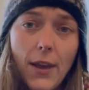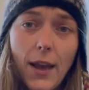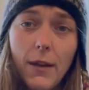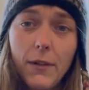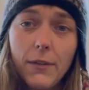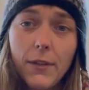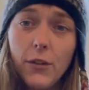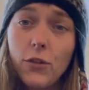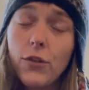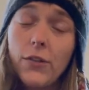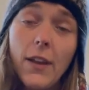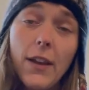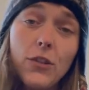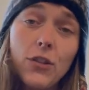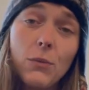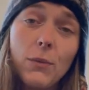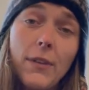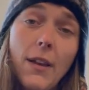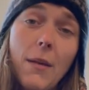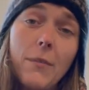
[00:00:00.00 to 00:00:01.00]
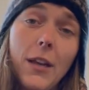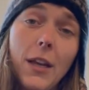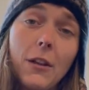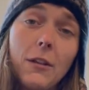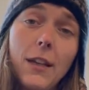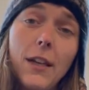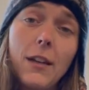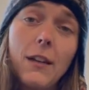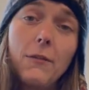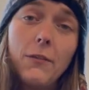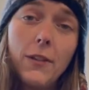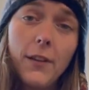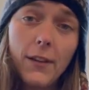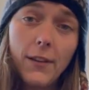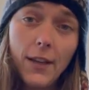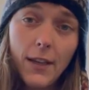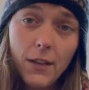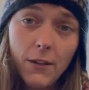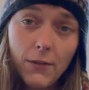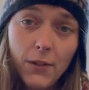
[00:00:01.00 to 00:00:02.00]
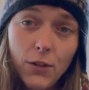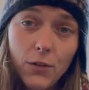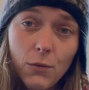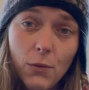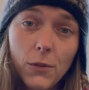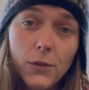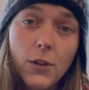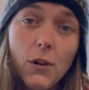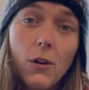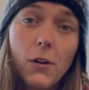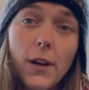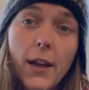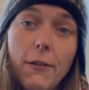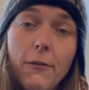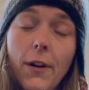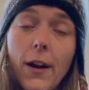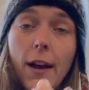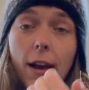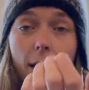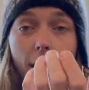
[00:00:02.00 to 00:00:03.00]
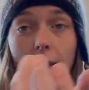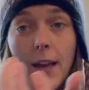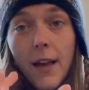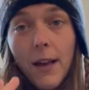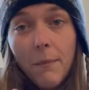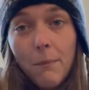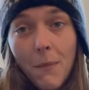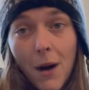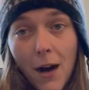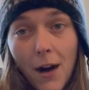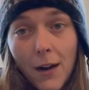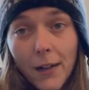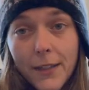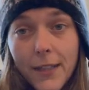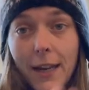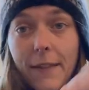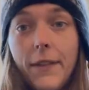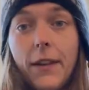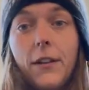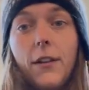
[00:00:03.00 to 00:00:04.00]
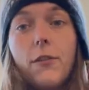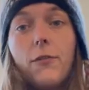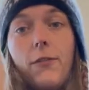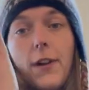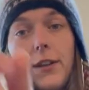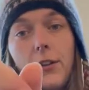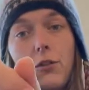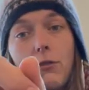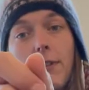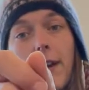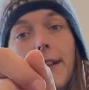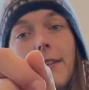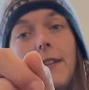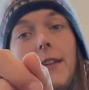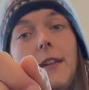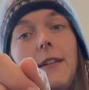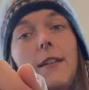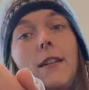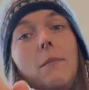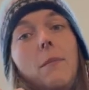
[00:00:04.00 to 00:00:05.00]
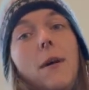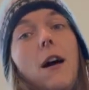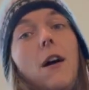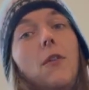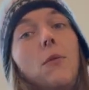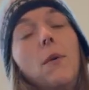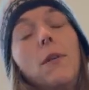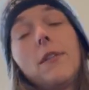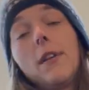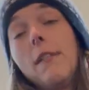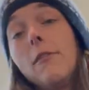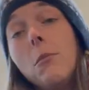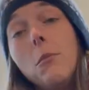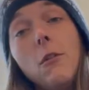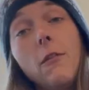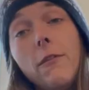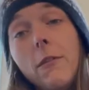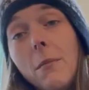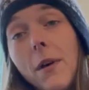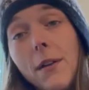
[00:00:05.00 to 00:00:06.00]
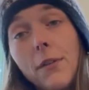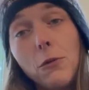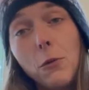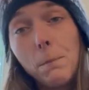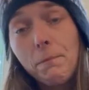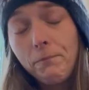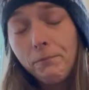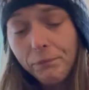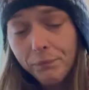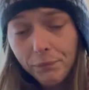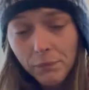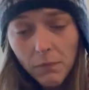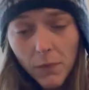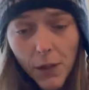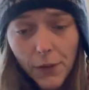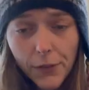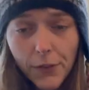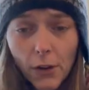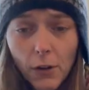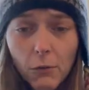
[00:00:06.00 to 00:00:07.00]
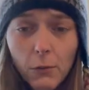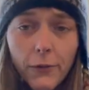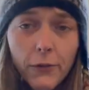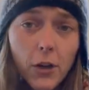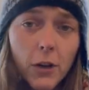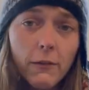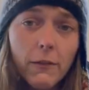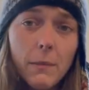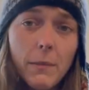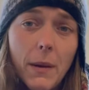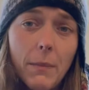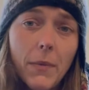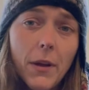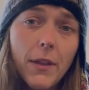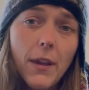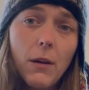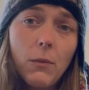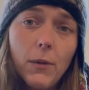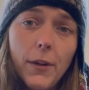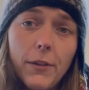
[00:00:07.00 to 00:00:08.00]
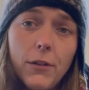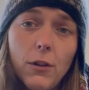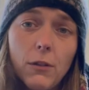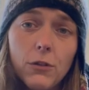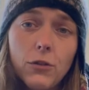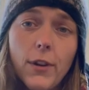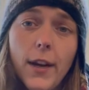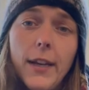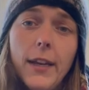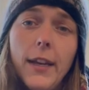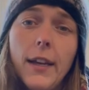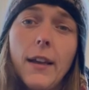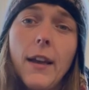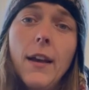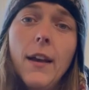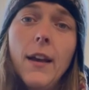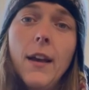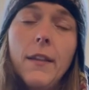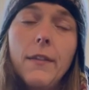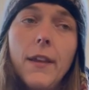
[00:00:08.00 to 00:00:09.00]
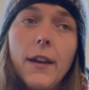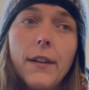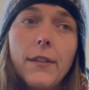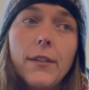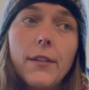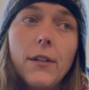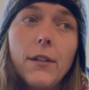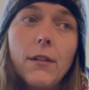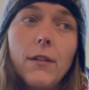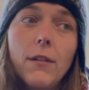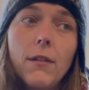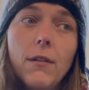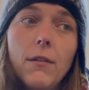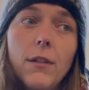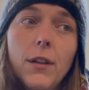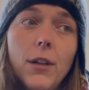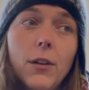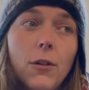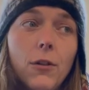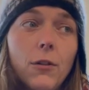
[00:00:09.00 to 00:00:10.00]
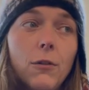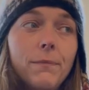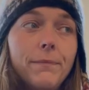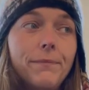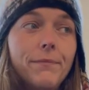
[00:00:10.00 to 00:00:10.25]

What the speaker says: the session was happening cleaner for this individual dog if I marked and then just fed directly into the mouth once I removed the muzzle. So we've got to remember that with dog training, there's, you know,